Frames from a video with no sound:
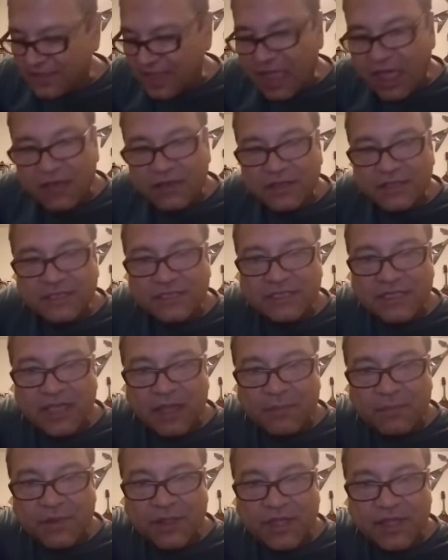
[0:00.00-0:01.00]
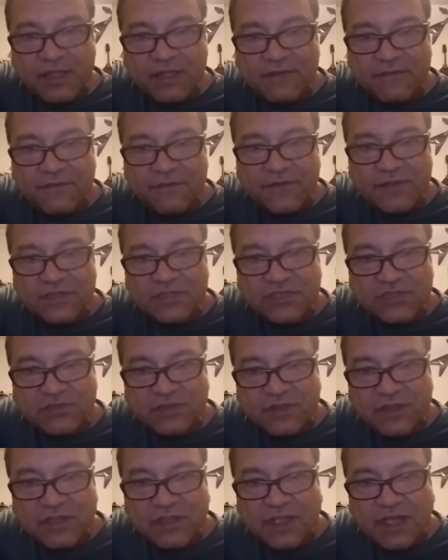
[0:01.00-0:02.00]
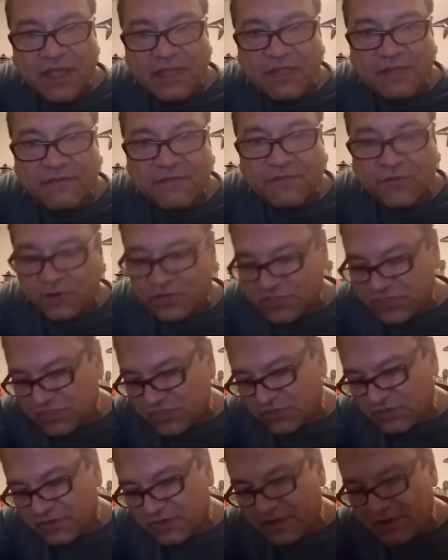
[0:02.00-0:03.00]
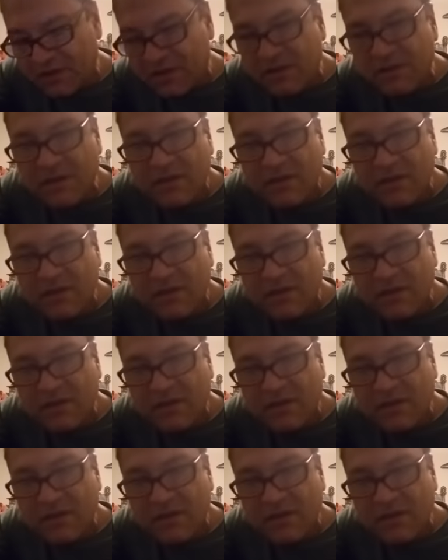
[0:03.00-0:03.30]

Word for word: Now you see I'm playing the fifth string and the fourth string.